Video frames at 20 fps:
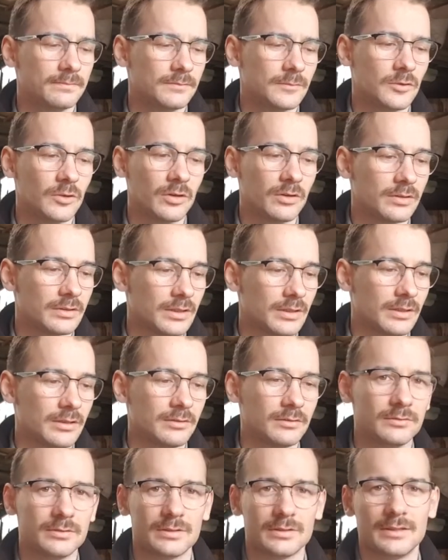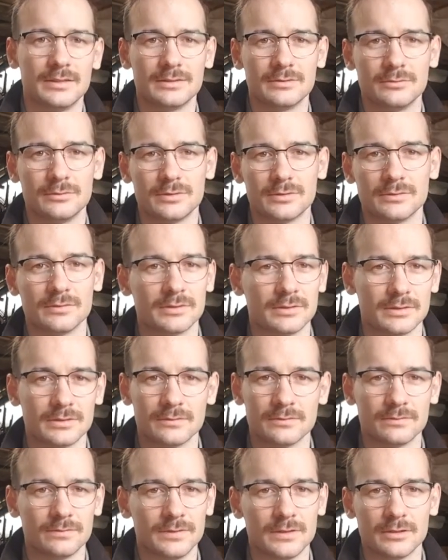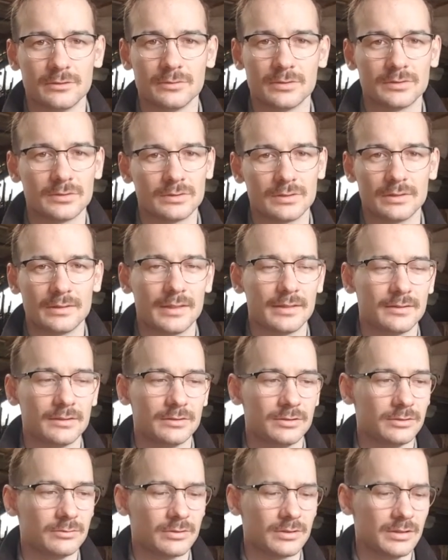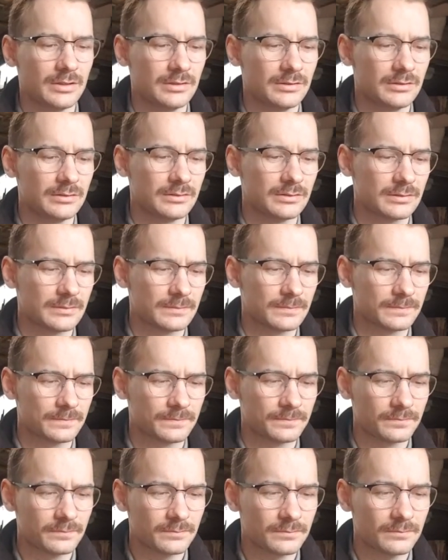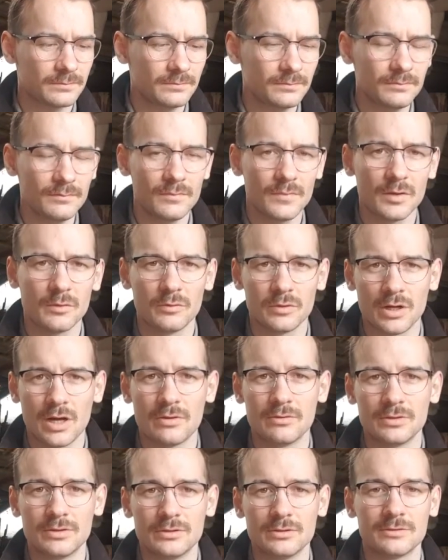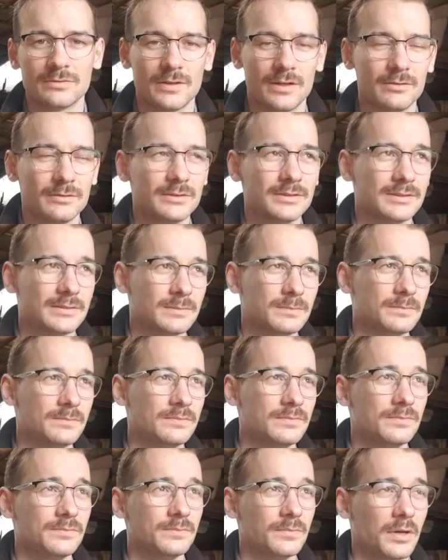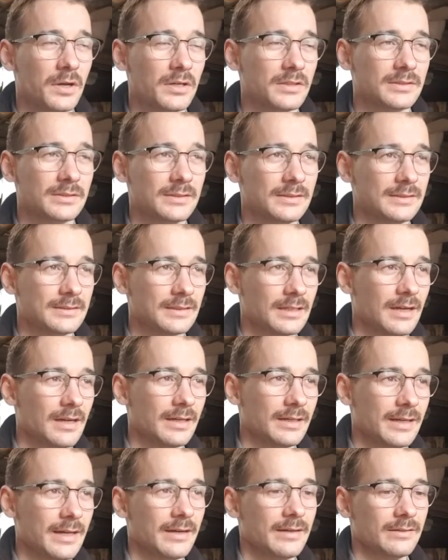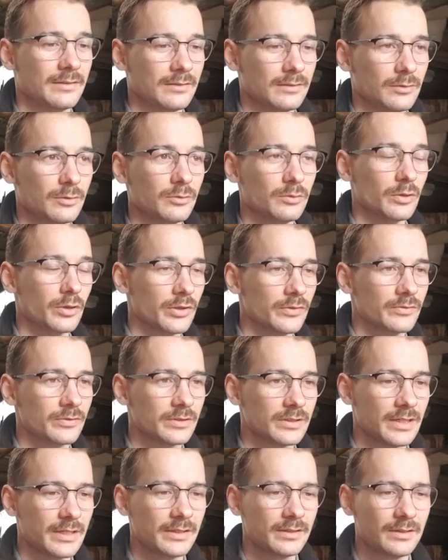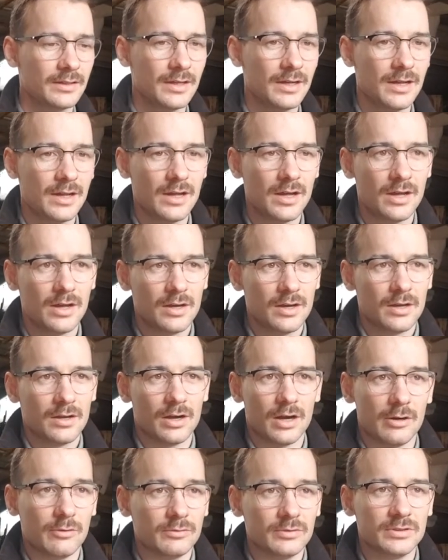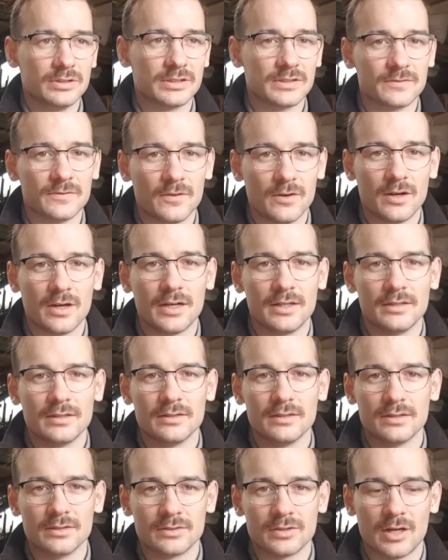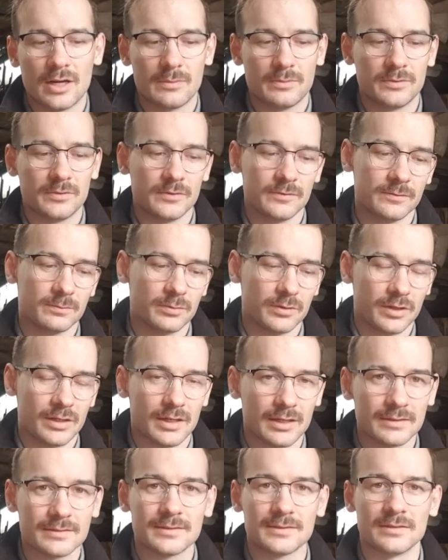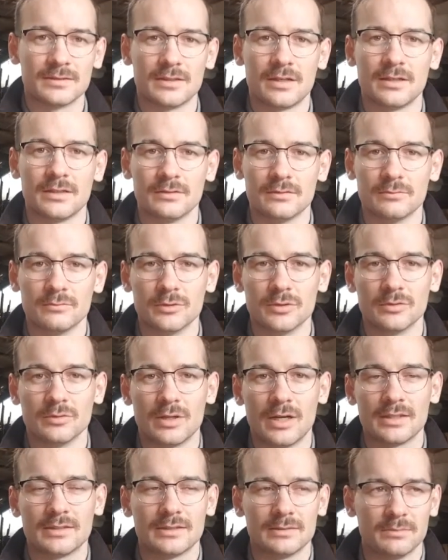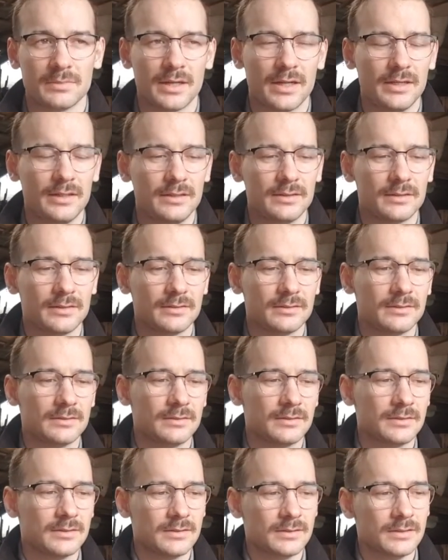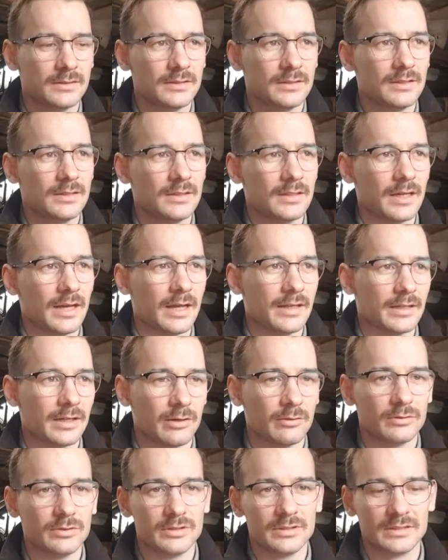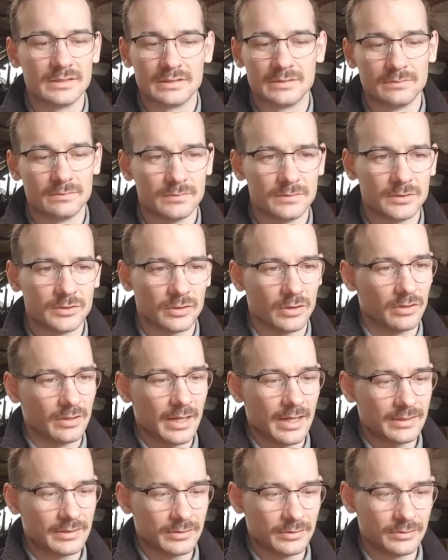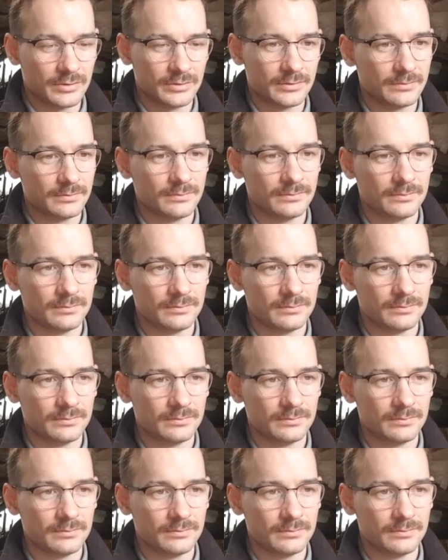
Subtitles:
crocodile. So there's all sorts of, what sort of leather do you want to use. What I would do if I was personally starting out all over again, I would just find the type of products that I would like to make, and I would just show that to,